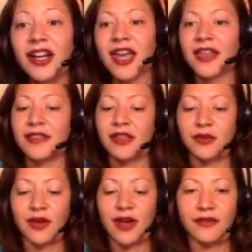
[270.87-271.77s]
and then you
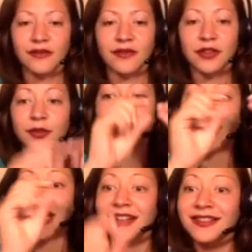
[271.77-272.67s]
have little
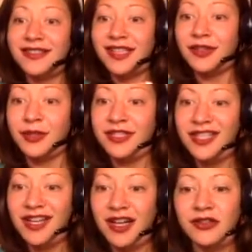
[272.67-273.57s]
bananas that you've printed
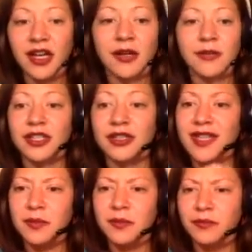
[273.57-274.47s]
out, and
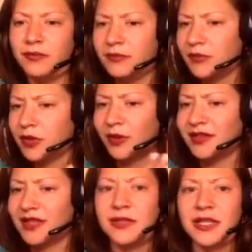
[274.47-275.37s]
you add
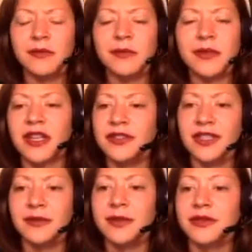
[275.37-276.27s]
tape to them, and every time
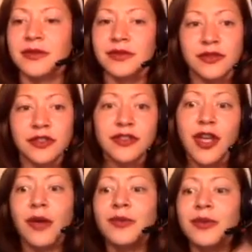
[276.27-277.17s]
they do a good
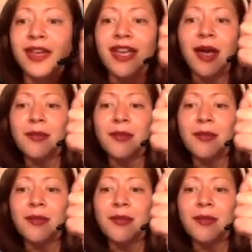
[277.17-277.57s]
job, you get a